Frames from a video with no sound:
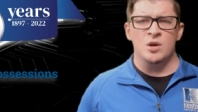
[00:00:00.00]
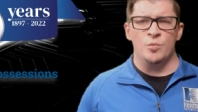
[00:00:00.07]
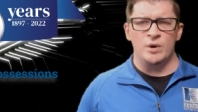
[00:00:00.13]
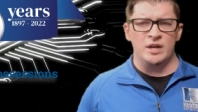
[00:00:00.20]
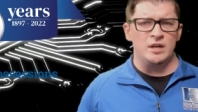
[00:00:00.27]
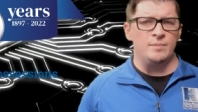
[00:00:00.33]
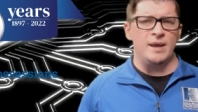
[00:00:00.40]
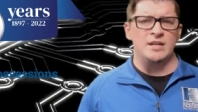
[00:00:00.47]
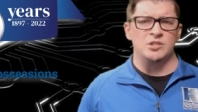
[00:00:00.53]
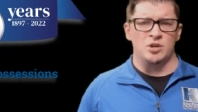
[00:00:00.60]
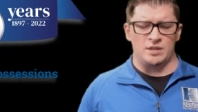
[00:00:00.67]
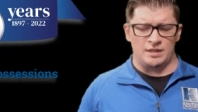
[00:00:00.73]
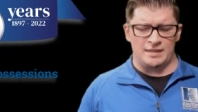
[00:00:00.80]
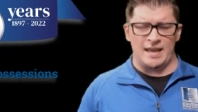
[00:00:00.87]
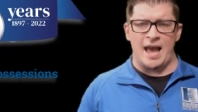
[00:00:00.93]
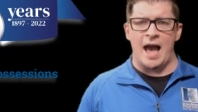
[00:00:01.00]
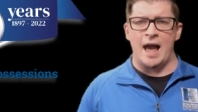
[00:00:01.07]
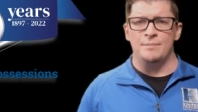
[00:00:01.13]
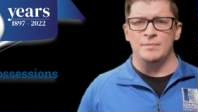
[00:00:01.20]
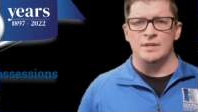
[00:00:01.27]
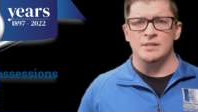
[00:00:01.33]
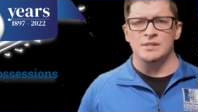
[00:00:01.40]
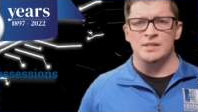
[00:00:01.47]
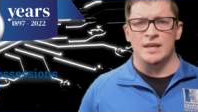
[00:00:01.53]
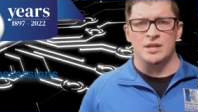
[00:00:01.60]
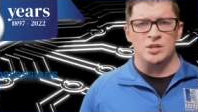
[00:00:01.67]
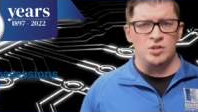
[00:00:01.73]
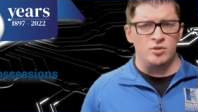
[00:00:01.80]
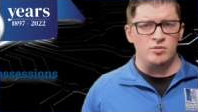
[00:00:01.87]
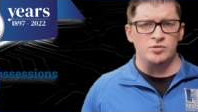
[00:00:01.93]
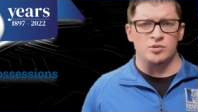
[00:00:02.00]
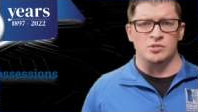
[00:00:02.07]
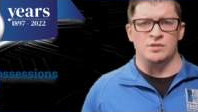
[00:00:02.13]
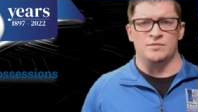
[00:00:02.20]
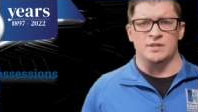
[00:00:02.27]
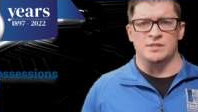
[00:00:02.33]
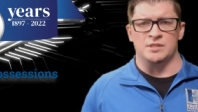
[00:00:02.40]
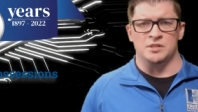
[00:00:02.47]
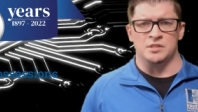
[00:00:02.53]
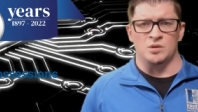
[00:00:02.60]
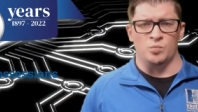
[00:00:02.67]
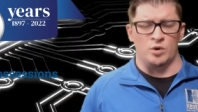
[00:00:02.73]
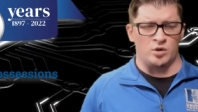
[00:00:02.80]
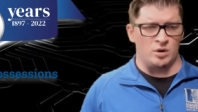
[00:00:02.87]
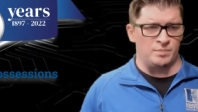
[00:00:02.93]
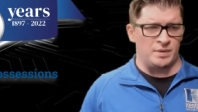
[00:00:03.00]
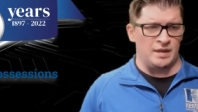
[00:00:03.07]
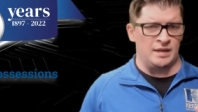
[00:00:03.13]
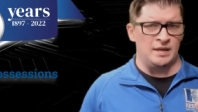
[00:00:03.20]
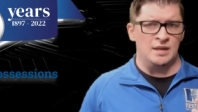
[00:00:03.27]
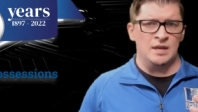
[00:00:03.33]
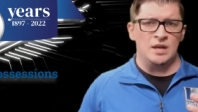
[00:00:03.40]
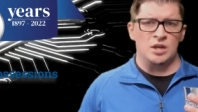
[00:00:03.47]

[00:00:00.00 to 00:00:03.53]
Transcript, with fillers: We need to make sure that the admins and users of the system, whether it be